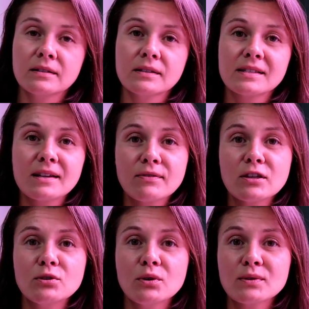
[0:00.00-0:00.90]
The stuff
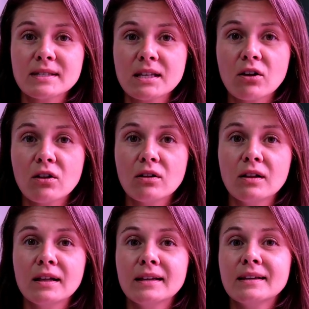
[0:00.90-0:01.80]
that you don't
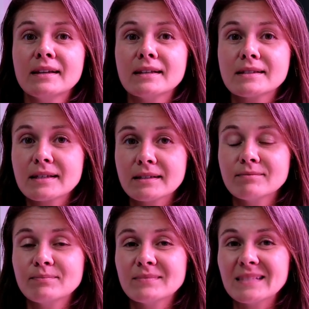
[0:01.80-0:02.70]
sell,
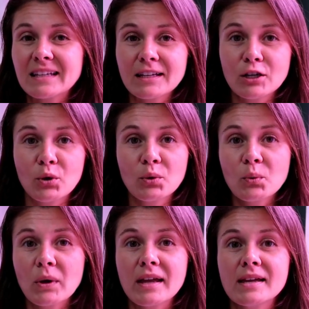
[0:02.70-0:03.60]
it can go to
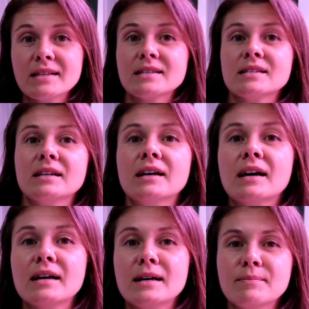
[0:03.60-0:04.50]
waste.
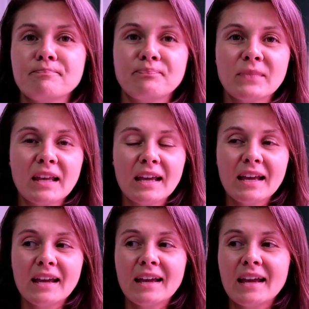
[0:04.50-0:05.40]
And
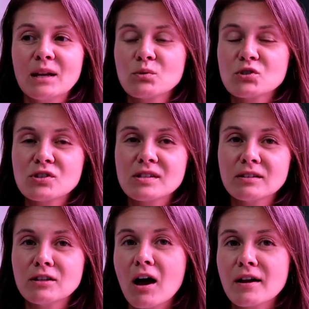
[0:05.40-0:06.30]
it was just a
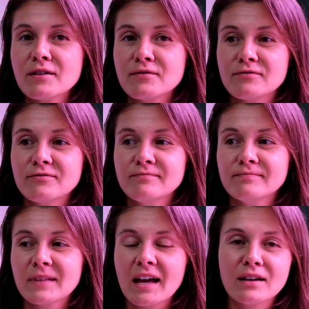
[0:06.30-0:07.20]
lot of
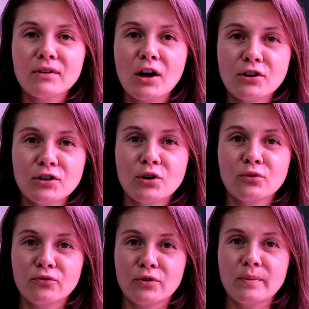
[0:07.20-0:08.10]
kind of
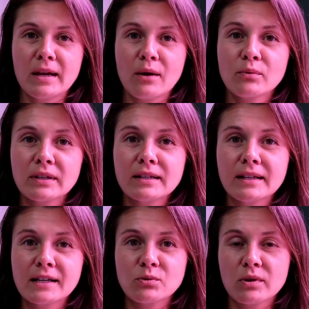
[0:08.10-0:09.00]
unknown for me. I really
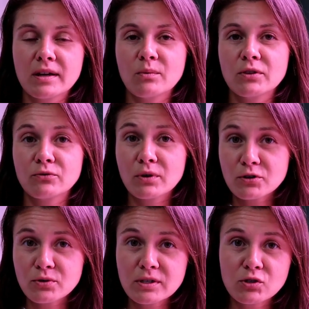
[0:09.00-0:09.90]
liked working with the
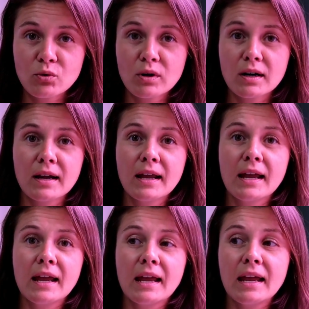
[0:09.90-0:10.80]
grocery store
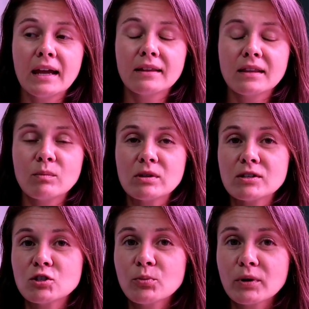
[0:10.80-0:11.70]
and they've been
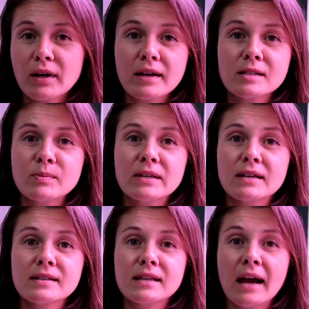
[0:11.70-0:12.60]
super nice
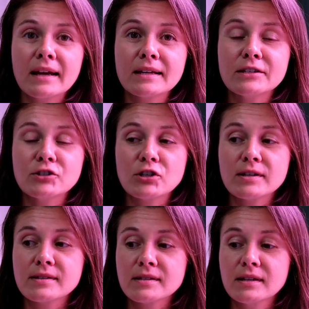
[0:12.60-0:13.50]
because I can
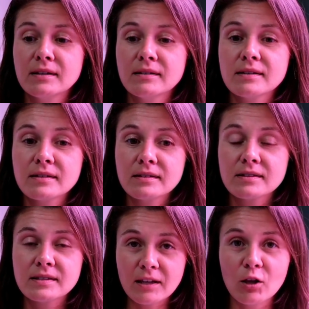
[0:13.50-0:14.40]
just
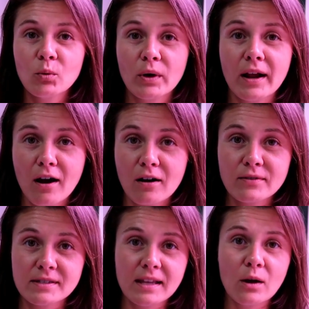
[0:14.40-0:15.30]
sell what I
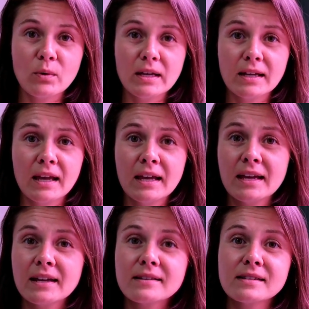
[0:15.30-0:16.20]
harvest that week.
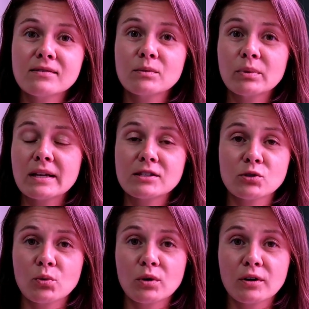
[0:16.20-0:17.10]
He doesn't even place
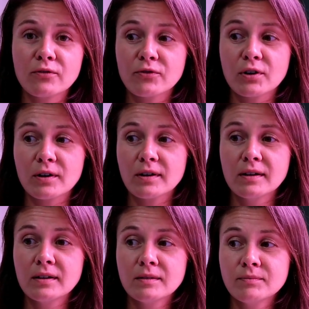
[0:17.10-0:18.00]
an order for
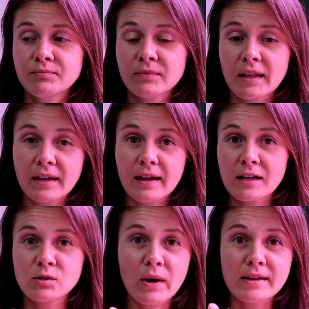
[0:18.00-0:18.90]
like
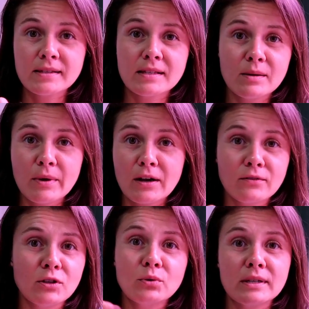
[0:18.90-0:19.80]
XYZ amount
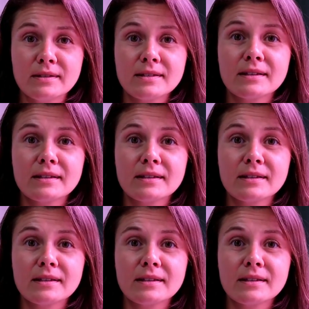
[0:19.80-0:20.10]
of units.